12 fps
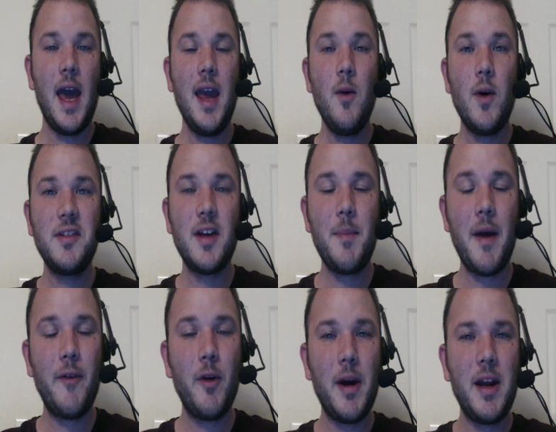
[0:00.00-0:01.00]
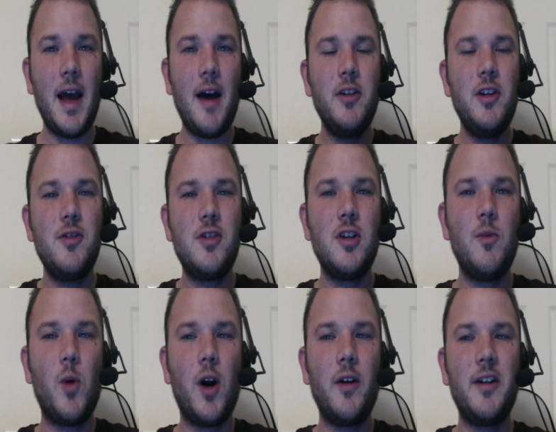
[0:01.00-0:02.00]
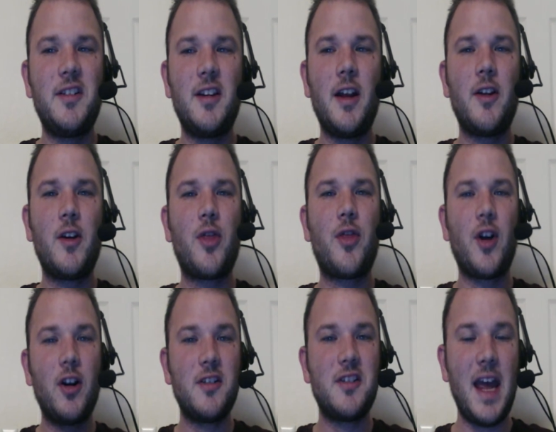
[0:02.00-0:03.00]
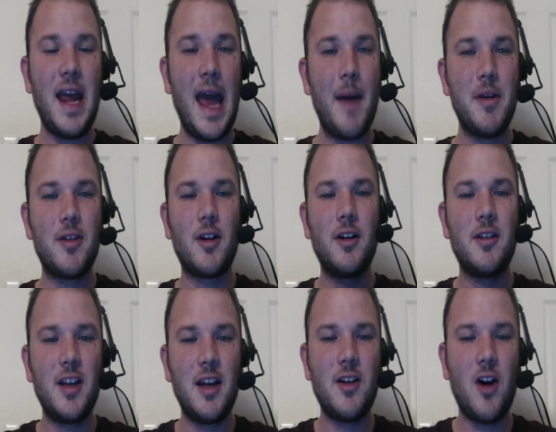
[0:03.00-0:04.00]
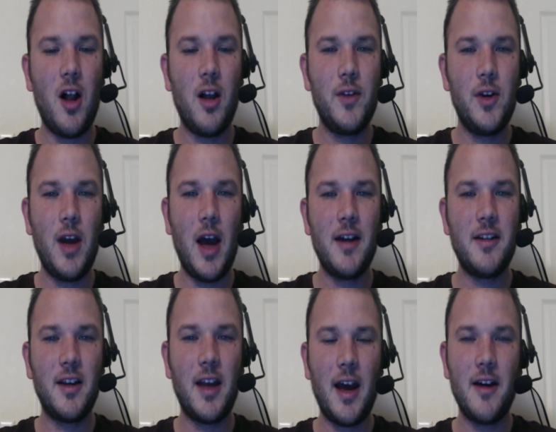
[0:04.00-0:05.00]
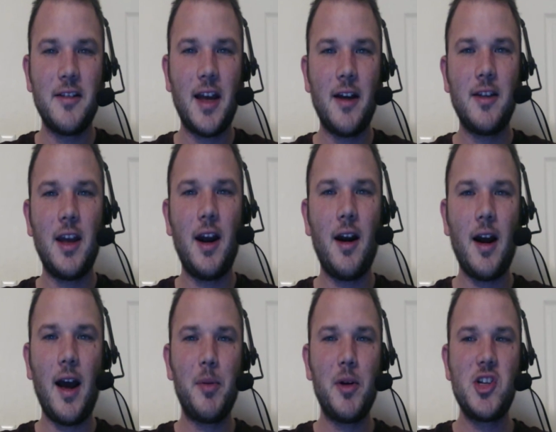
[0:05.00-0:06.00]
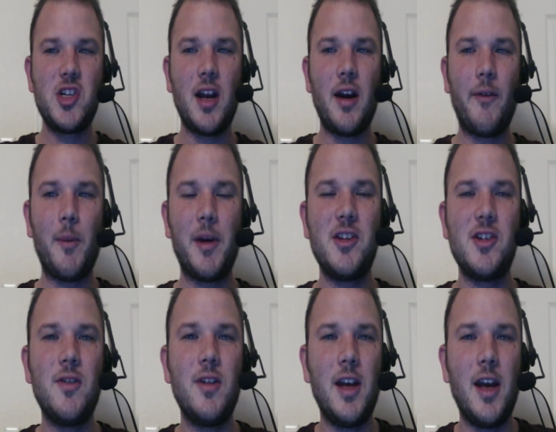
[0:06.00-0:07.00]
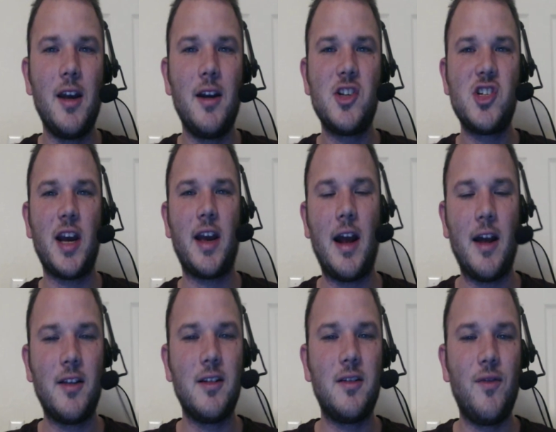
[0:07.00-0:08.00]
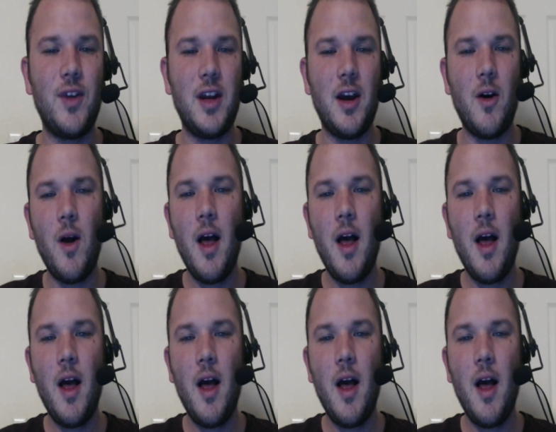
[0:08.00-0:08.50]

Hey, what's up everybody out in YouTube world? It's another Thursday. Happy Thursday to all of you guys and gals out there. I appreciate everybody tuning in and checking out this video.